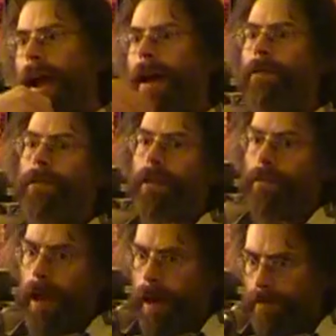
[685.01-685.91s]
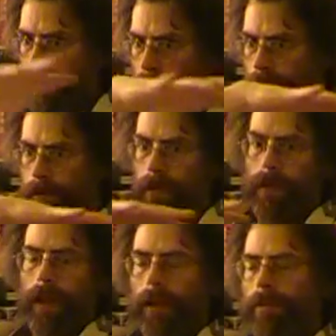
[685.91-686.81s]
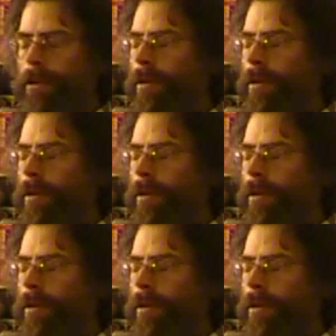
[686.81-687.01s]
After the map kind of develops,